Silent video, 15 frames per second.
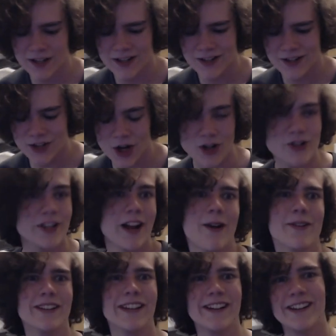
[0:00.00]
charge your
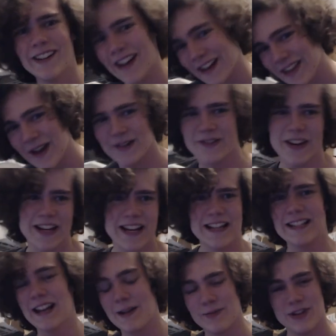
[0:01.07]
calculator," and that was very
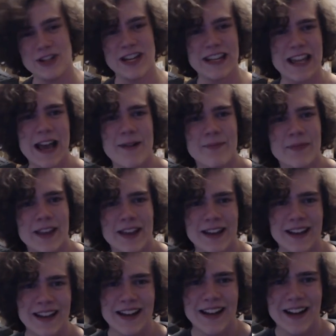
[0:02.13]
nice, and I appreciate
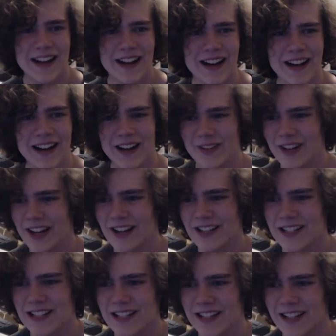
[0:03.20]
that. Uh, what
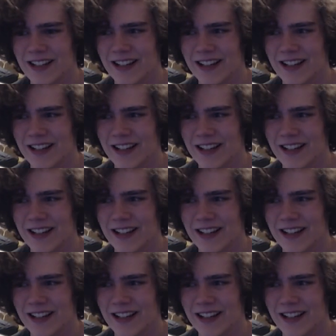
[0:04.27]
else?